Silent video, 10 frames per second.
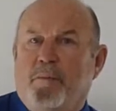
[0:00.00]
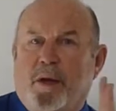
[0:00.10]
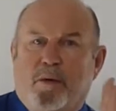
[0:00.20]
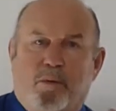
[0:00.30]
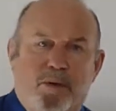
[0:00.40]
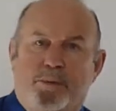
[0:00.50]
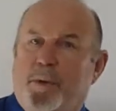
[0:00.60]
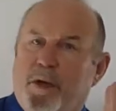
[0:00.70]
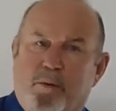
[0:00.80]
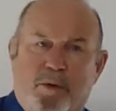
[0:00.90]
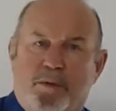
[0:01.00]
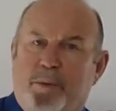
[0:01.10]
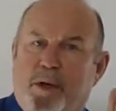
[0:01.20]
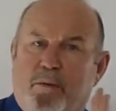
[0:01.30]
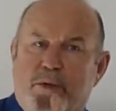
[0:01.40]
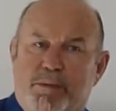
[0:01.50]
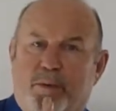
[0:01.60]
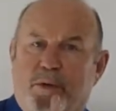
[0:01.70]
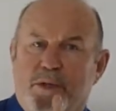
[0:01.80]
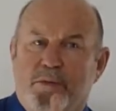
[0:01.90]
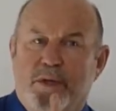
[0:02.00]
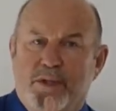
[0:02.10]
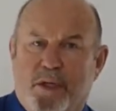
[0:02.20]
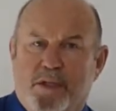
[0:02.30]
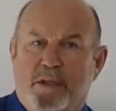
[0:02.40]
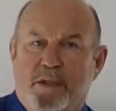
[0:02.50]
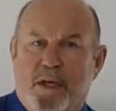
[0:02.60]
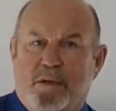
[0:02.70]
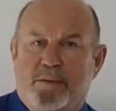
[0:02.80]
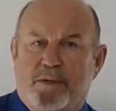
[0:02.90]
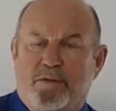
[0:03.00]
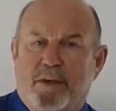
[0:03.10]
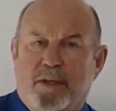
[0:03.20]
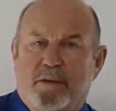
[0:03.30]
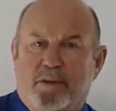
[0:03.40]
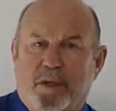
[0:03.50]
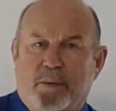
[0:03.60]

Better, worse, better, worse, better, worse. But once we adjust these animals effectively,